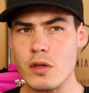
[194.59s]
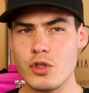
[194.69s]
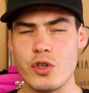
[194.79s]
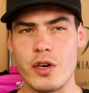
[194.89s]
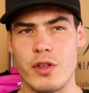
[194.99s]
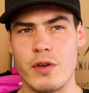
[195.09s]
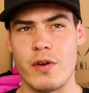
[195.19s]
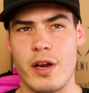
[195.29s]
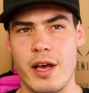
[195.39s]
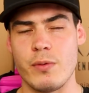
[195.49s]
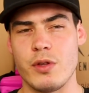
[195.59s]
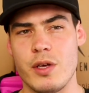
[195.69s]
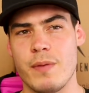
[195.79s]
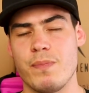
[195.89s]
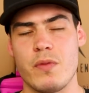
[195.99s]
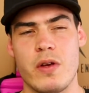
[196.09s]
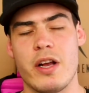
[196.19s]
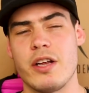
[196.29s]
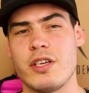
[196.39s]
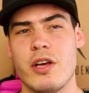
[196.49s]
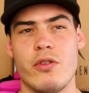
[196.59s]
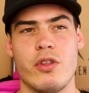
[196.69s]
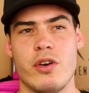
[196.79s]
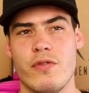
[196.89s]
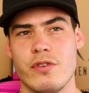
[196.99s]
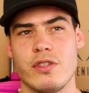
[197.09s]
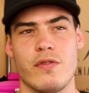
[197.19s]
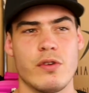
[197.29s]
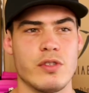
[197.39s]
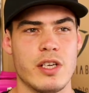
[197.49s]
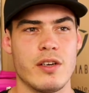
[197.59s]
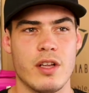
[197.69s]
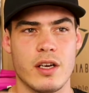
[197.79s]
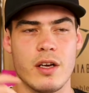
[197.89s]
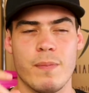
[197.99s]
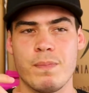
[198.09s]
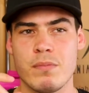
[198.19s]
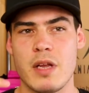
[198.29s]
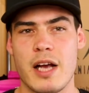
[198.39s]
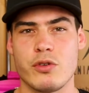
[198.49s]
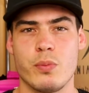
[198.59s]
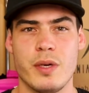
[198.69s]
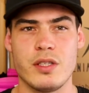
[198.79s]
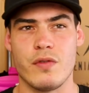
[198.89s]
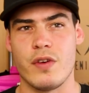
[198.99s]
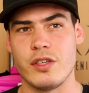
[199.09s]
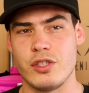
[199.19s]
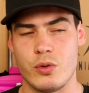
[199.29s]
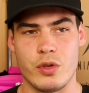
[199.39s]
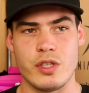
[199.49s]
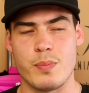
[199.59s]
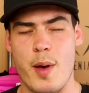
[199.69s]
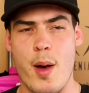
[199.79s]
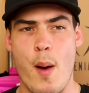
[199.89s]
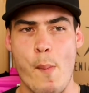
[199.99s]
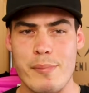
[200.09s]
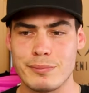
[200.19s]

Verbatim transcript: Just trying to think right now, can I tell the difference if I was eating like an actual piece of fudge or this bar?